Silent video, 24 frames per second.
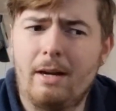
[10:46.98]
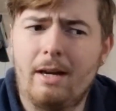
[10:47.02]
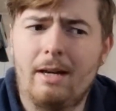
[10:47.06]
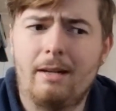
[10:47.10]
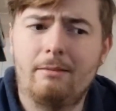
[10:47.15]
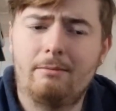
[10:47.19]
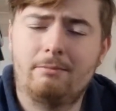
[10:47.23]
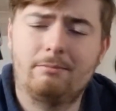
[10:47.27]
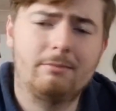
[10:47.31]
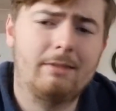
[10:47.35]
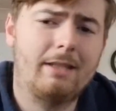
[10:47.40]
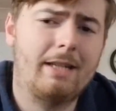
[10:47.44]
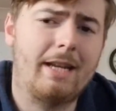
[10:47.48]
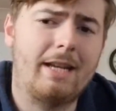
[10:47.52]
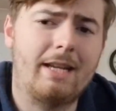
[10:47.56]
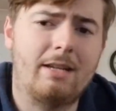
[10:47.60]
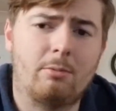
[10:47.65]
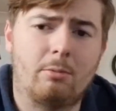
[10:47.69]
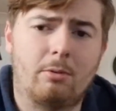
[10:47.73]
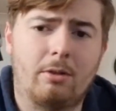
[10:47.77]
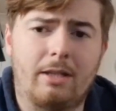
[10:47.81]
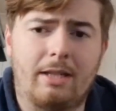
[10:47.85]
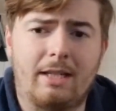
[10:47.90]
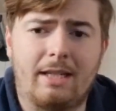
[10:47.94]
but it
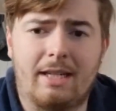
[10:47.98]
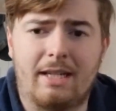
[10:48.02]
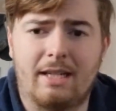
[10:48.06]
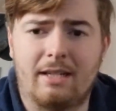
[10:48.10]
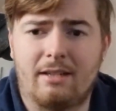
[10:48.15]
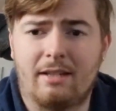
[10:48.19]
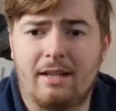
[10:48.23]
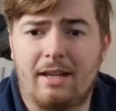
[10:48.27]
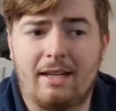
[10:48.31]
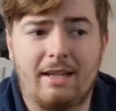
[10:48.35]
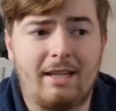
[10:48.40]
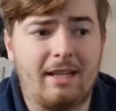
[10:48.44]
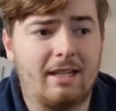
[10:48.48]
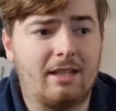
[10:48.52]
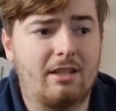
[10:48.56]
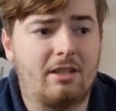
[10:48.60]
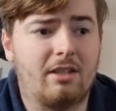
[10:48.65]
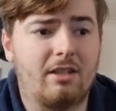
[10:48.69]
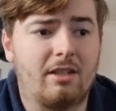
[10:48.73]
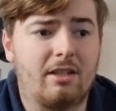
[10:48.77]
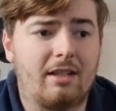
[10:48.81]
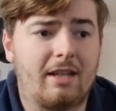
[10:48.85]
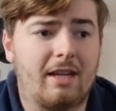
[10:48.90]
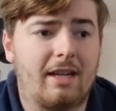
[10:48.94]
is what it is. At the
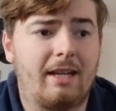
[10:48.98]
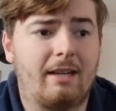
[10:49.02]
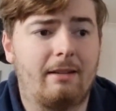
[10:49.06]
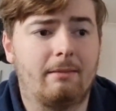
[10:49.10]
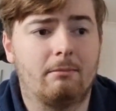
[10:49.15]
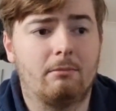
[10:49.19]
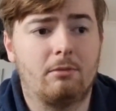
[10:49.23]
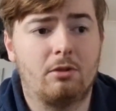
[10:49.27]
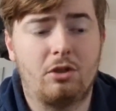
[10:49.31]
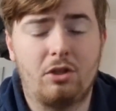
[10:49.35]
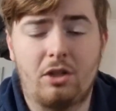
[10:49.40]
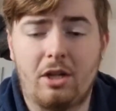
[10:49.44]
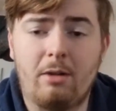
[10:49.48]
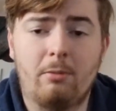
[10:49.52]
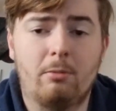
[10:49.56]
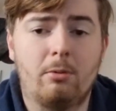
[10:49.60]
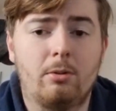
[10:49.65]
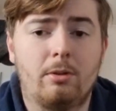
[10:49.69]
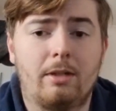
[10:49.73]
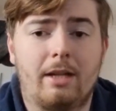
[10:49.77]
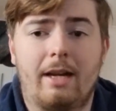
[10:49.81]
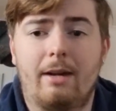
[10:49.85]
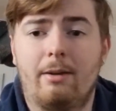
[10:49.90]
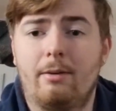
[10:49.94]
end of the day, she
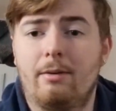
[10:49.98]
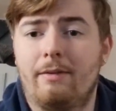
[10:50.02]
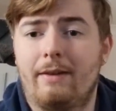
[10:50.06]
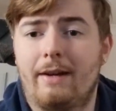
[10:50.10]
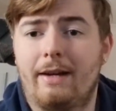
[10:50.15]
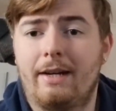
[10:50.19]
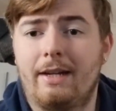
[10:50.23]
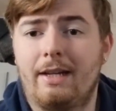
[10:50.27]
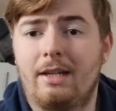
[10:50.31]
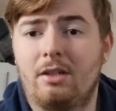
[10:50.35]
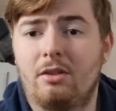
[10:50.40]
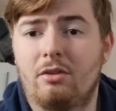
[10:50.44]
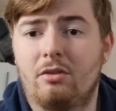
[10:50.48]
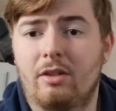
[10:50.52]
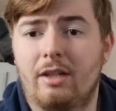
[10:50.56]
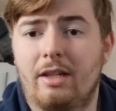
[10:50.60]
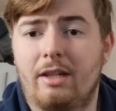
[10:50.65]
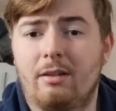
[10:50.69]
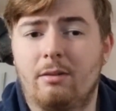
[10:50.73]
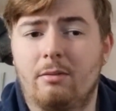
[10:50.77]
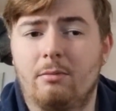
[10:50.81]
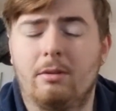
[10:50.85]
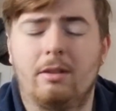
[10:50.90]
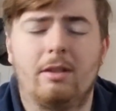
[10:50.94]
walked out without
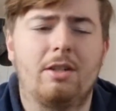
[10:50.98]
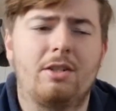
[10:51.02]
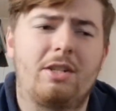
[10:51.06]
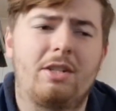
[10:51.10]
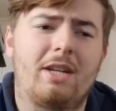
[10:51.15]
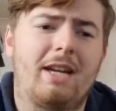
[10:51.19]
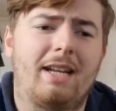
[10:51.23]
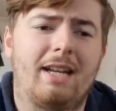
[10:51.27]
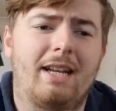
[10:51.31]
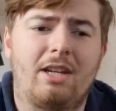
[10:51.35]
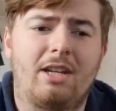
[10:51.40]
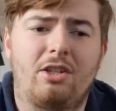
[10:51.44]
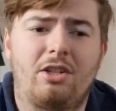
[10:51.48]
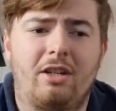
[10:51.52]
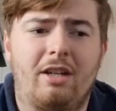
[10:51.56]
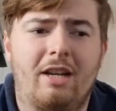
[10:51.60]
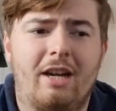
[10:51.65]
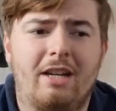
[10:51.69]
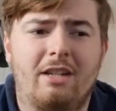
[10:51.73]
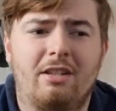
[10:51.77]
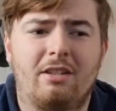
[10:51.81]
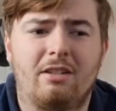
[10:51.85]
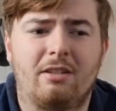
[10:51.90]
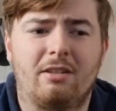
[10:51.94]
injury. Well, I say that.
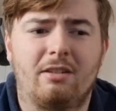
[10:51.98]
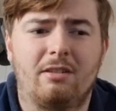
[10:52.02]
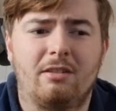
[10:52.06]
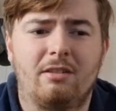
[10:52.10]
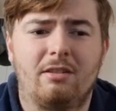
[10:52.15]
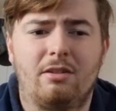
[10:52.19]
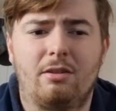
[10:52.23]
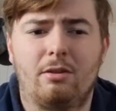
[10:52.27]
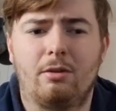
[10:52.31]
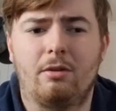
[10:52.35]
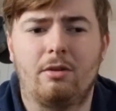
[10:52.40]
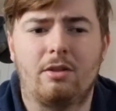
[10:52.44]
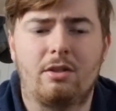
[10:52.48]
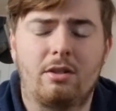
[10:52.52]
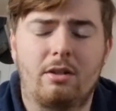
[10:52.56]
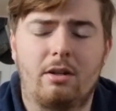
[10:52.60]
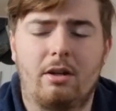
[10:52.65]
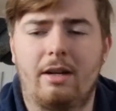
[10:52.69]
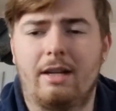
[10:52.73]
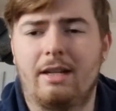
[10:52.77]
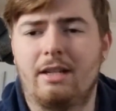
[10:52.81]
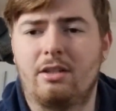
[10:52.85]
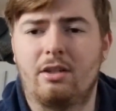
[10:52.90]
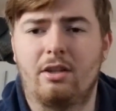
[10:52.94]
She had sort of
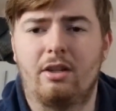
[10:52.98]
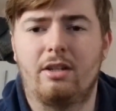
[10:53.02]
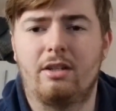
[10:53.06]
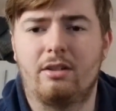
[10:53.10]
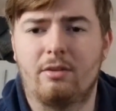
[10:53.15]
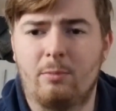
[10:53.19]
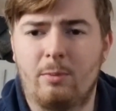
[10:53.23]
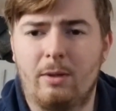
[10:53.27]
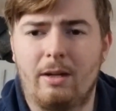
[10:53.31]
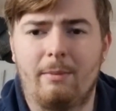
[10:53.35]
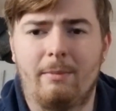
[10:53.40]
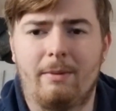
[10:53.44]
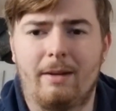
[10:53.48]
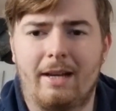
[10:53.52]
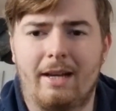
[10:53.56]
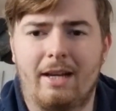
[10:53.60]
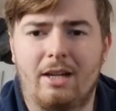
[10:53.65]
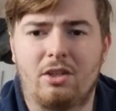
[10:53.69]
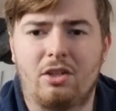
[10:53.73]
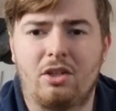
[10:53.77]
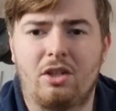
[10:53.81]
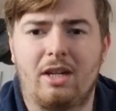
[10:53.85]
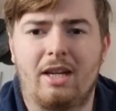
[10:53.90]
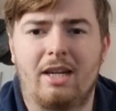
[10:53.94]
slight signs of
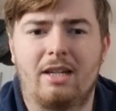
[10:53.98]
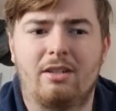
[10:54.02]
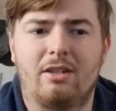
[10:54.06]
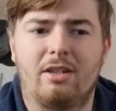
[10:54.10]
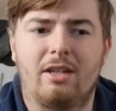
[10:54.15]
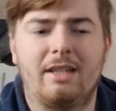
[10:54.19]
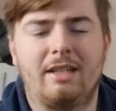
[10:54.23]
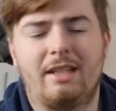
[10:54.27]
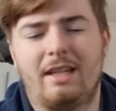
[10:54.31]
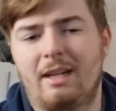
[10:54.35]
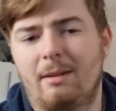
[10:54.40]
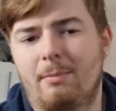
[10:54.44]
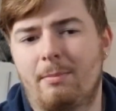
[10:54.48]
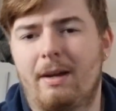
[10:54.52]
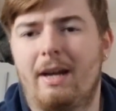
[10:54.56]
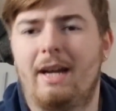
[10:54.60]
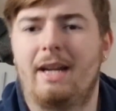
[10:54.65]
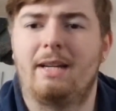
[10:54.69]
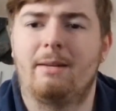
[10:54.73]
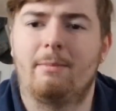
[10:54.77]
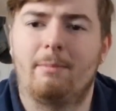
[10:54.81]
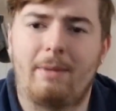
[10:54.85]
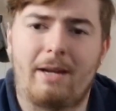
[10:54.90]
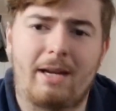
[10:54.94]
whiplash. She had, like, neck
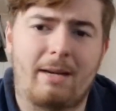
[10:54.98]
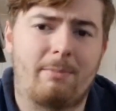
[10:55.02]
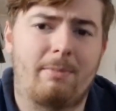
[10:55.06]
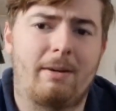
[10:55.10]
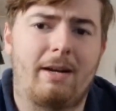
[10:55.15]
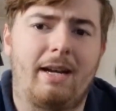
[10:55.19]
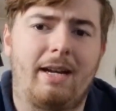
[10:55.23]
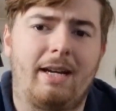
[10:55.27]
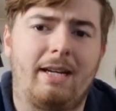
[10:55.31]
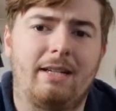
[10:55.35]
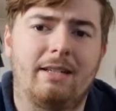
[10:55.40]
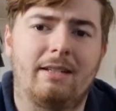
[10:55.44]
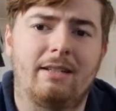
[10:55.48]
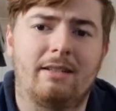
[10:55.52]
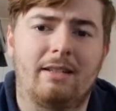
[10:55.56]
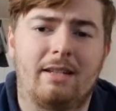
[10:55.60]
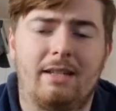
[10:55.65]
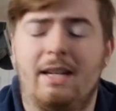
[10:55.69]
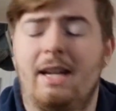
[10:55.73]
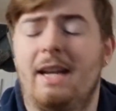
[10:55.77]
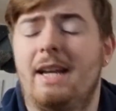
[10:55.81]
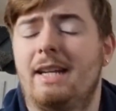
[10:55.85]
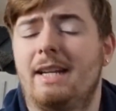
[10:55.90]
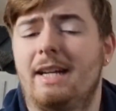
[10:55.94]
pain and back pain
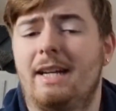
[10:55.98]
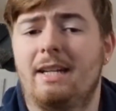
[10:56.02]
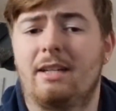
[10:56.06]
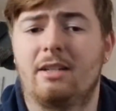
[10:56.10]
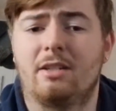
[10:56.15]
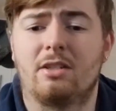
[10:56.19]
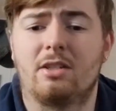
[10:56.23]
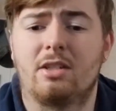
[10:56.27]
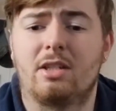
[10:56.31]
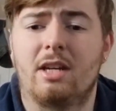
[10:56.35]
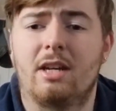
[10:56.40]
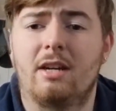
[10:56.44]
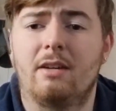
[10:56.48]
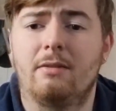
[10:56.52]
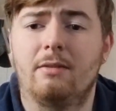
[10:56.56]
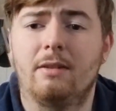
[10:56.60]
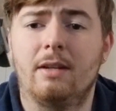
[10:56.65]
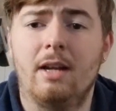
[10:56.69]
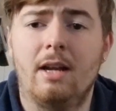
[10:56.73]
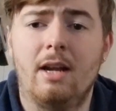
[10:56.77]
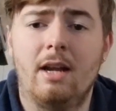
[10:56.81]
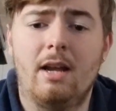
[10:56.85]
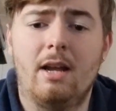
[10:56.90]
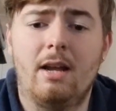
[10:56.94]
and headache and stuff.
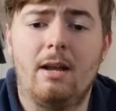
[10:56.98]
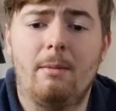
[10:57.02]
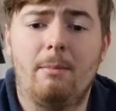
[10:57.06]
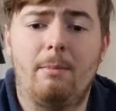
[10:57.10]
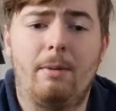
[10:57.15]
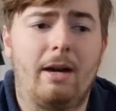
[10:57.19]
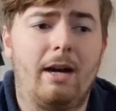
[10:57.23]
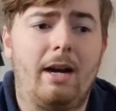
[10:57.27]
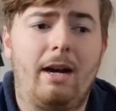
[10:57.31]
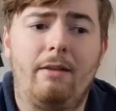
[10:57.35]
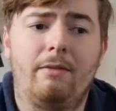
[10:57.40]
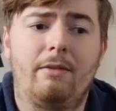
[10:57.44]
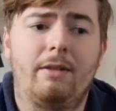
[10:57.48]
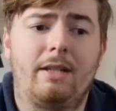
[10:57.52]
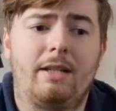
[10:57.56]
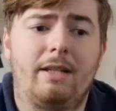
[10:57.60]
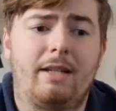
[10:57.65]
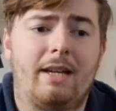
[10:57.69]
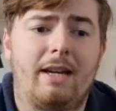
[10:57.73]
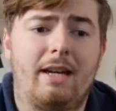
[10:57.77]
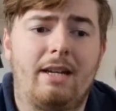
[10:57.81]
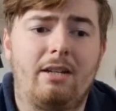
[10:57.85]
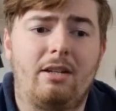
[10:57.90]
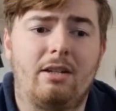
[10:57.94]
But other
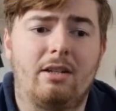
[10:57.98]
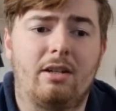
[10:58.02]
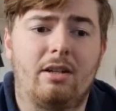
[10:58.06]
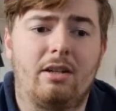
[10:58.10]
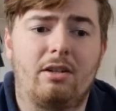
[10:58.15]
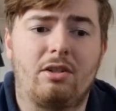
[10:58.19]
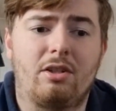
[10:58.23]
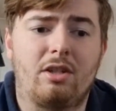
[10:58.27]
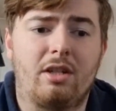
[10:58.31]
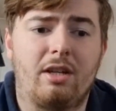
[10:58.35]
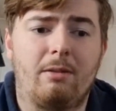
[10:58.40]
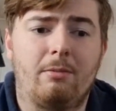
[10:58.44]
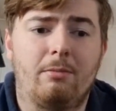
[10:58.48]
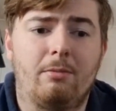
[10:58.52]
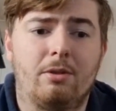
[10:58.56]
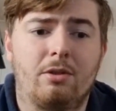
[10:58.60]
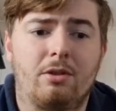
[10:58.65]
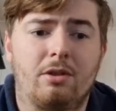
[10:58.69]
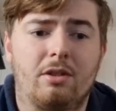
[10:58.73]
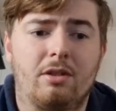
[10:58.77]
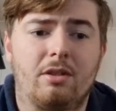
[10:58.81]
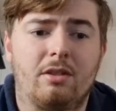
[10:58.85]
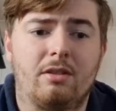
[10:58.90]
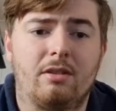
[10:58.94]
than that, you know, she
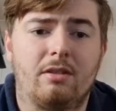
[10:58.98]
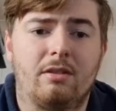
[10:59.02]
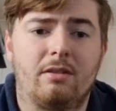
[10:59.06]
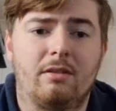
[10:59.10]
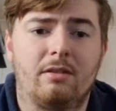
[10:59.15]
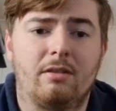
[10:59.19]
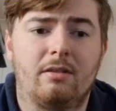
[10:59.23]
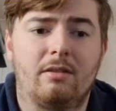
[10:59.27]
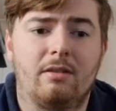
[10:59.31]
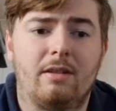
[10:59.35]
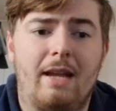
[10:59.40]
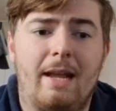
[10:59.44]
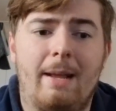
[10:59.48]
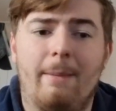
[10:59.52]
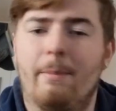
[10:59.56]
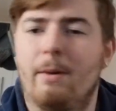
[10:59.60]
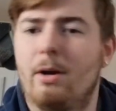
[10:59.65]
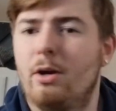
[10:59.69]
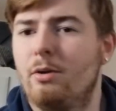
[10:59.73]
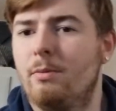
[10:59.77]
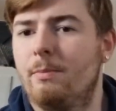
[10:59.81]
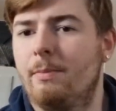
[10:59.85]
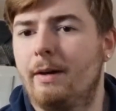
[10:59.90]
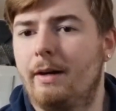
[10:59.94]
wasn't
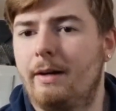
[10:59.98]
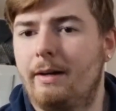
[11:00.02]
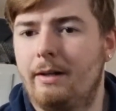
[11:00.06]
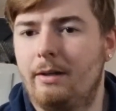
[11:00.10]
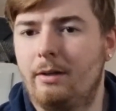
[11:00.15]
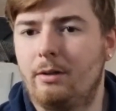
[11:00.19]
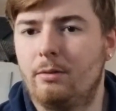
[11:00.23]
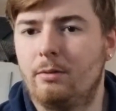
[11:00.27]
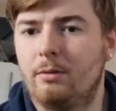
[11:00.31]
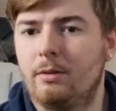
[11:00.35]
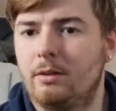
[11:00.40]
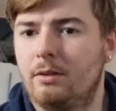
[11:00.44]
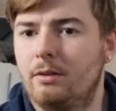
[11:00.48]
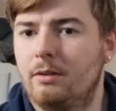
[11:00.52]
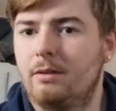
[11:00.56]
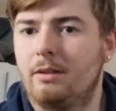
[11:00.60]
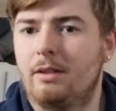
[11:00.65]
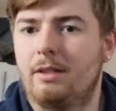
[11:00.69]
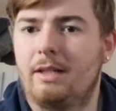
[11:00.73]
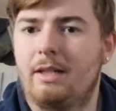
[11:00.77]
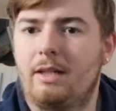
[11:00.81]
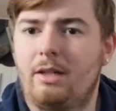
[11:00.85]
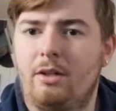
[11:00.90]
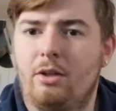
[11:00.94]
immobile
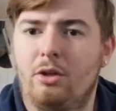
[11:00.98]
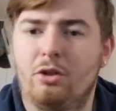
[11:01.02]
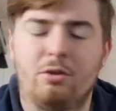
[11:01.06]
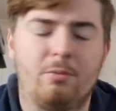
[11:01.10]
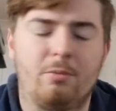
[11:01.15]
or, like,